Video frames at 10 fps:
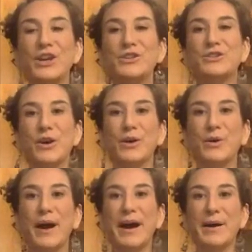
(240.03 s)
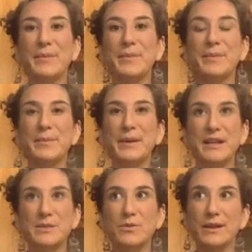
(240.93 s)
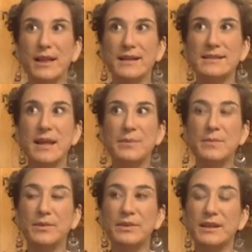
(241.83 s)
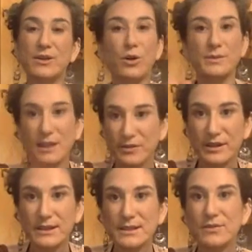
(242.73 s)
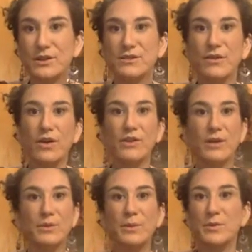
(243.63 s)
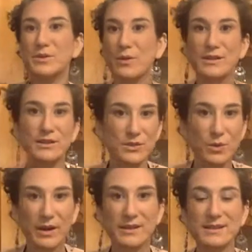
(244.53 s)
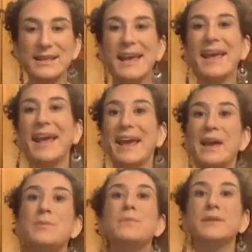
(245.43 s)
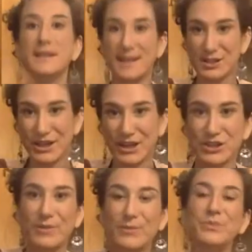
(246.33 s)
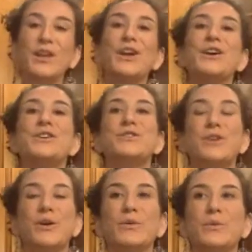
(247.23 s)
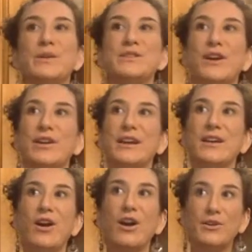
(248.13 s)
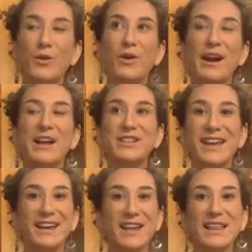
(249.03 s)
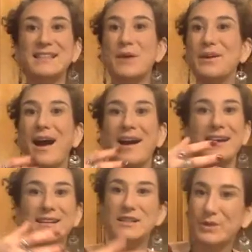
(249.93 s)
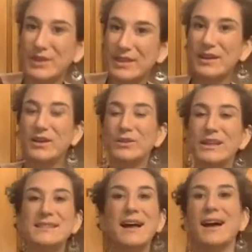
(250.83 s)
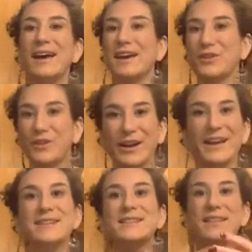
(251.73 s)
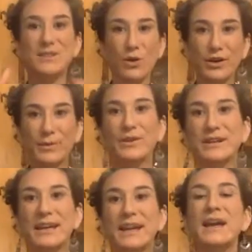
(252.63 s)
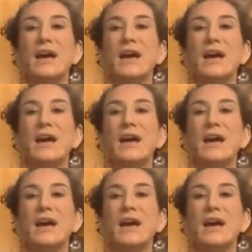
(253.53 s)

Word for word: So um, because we realized that people needed home deliveries, first of all, not, nobody was going to the stores, and people needed education. So we started hardcore educating. That's how we got connected with Lisa and Chris and this whole community.